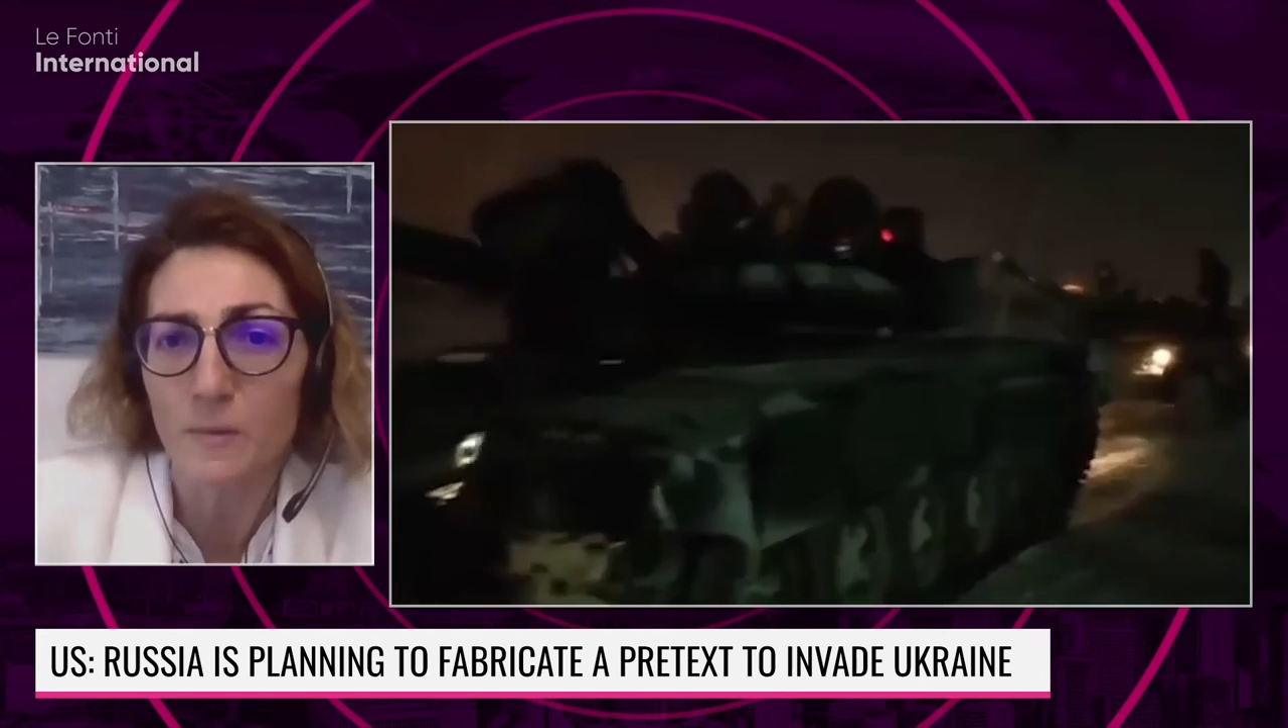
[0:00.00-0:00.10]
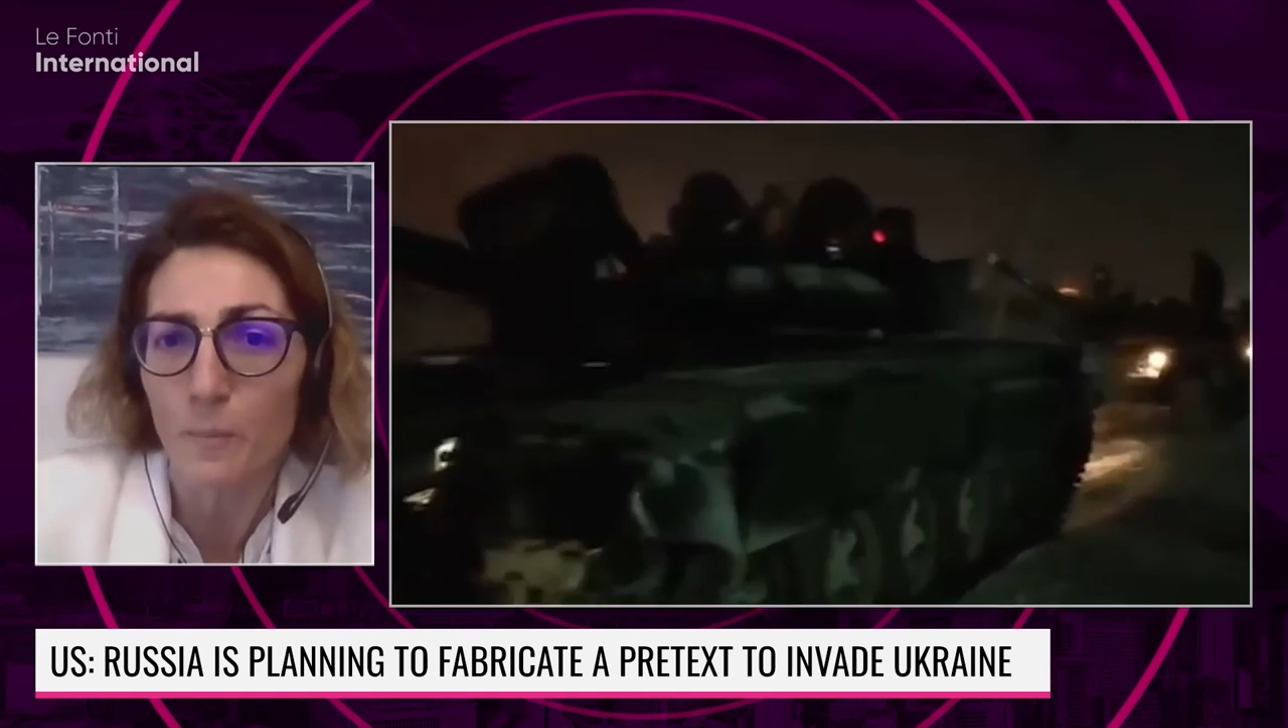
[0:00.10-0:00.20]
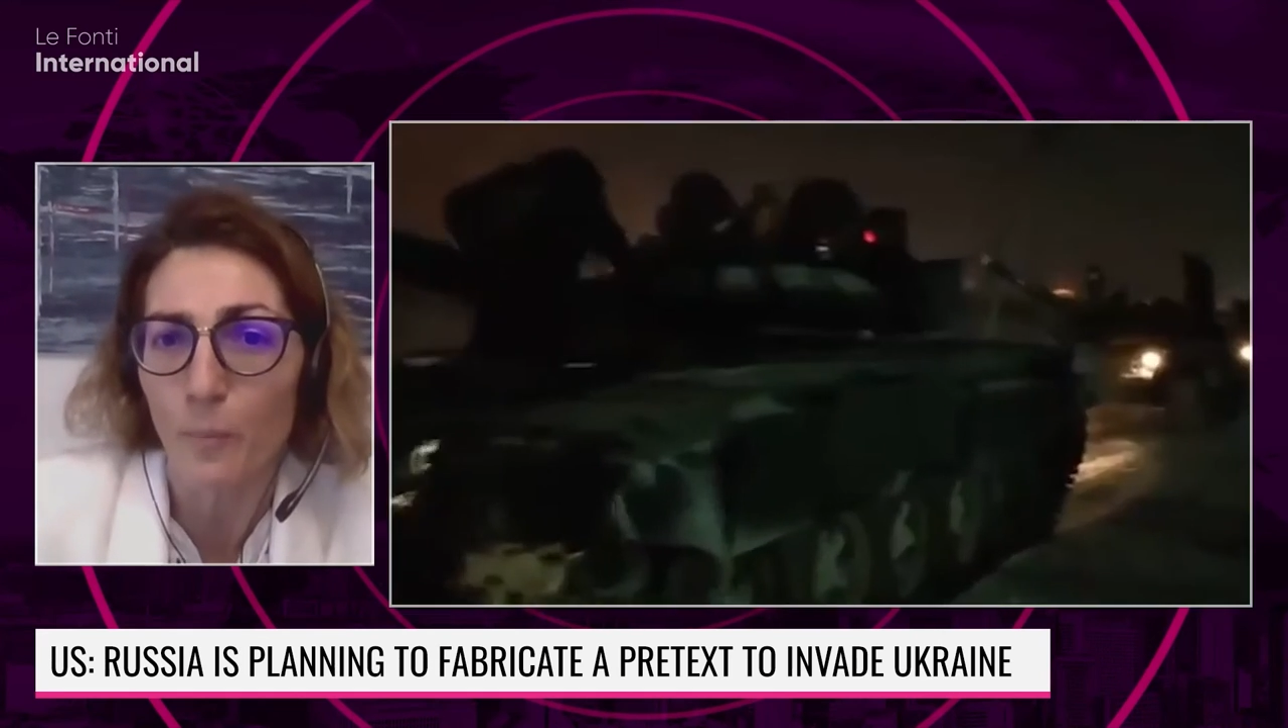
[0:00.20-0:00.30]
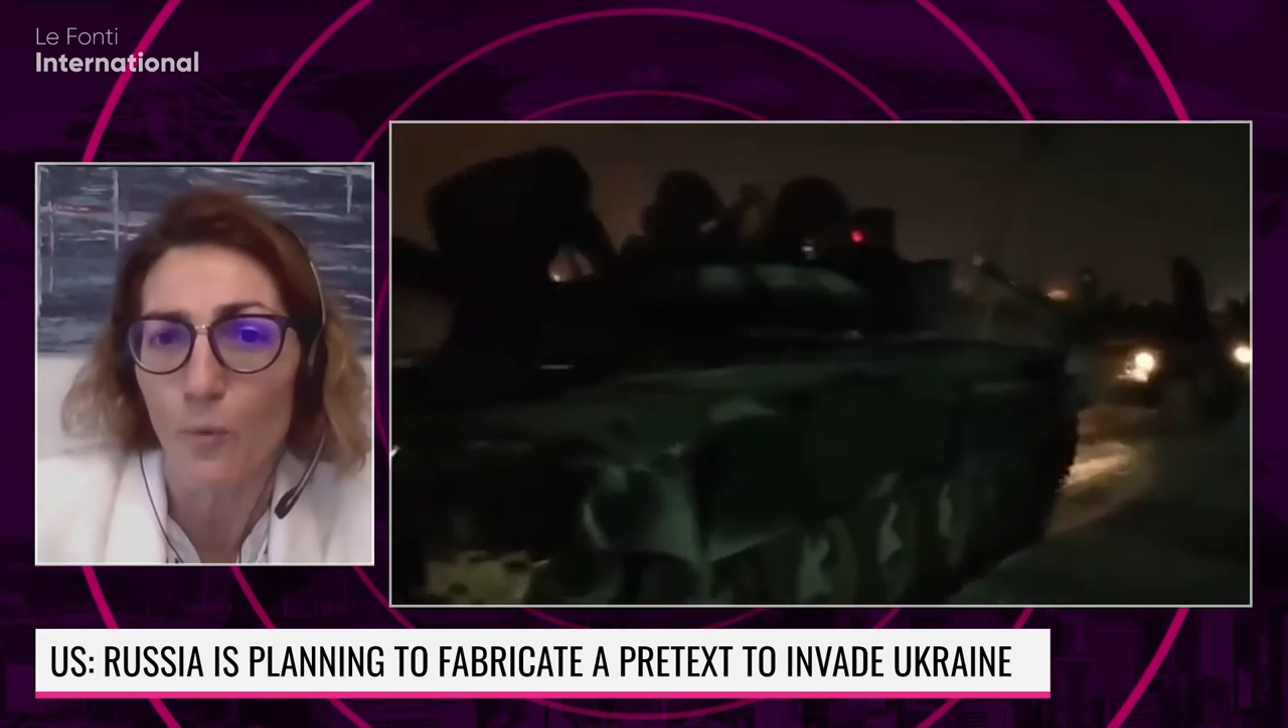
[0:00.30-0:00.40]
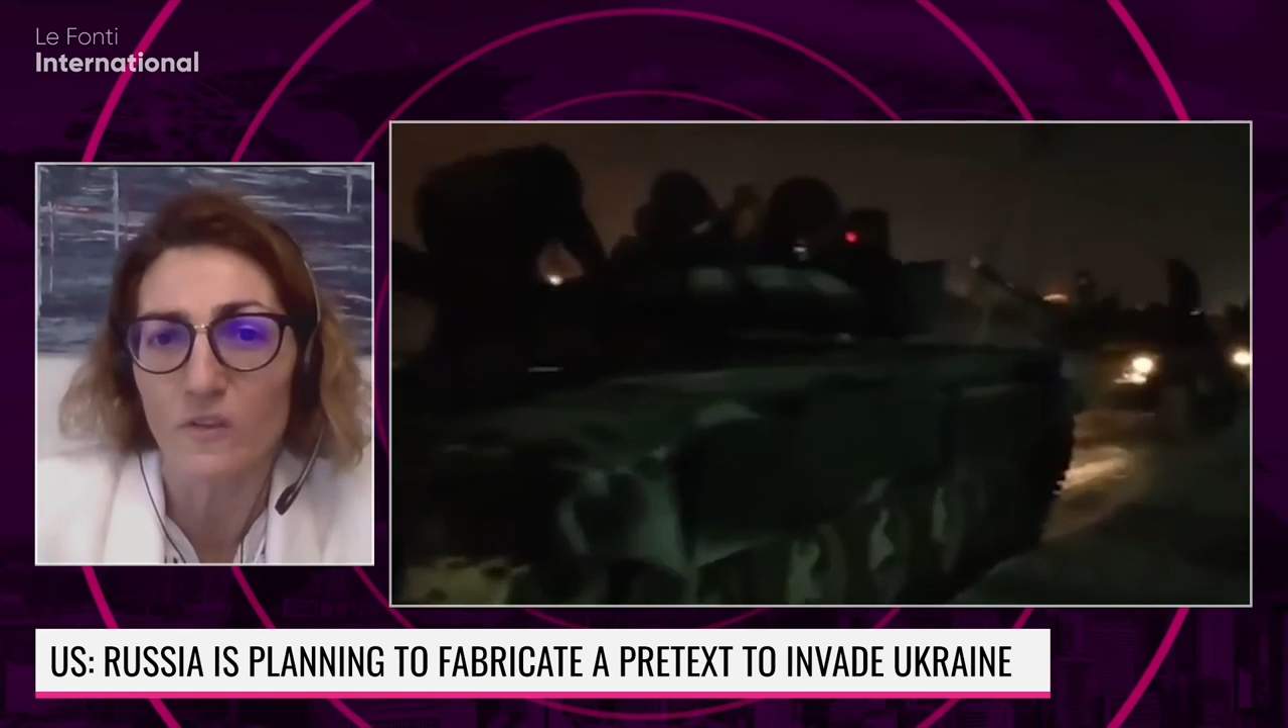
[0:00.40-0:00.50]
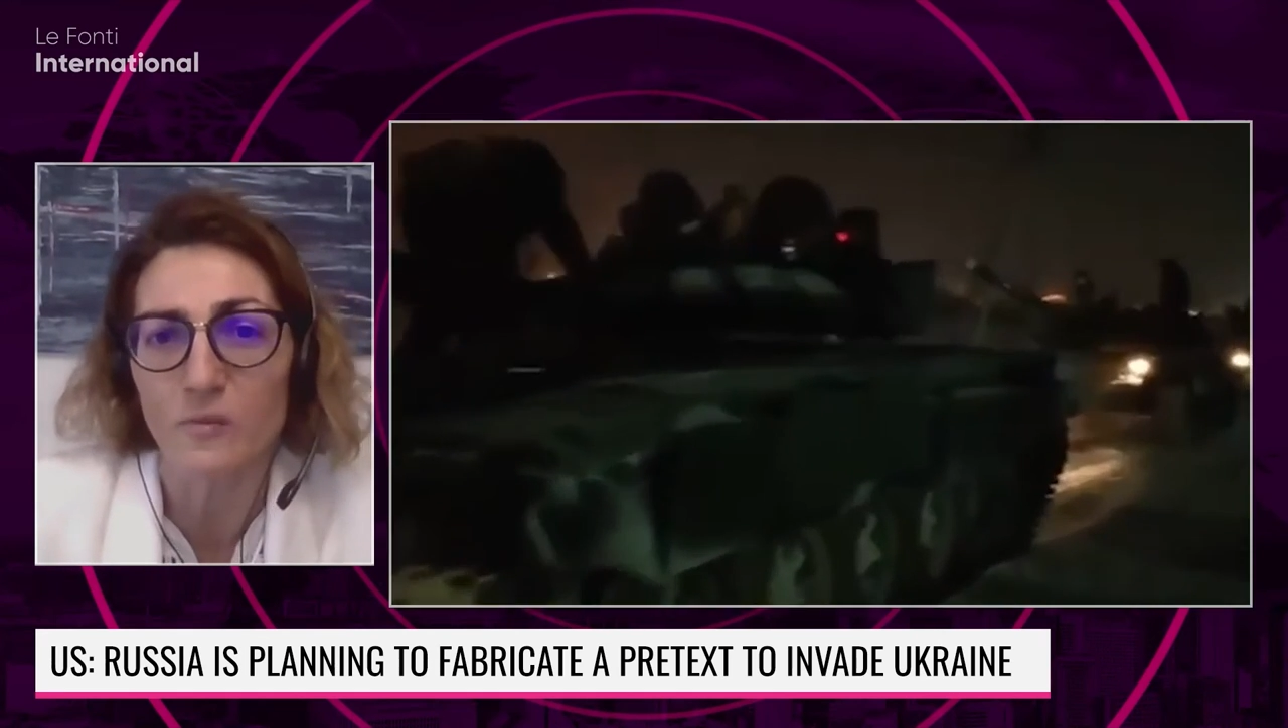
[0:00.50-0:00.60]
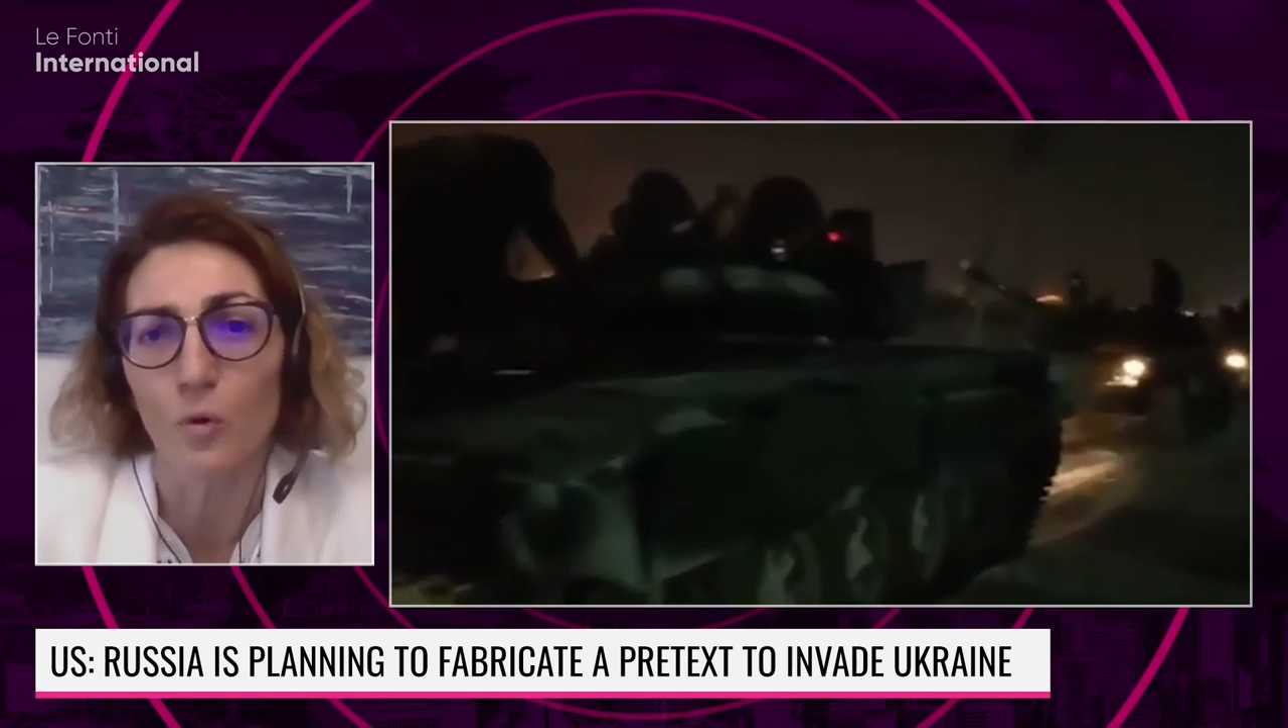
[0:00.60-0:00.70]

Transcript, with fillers: imports,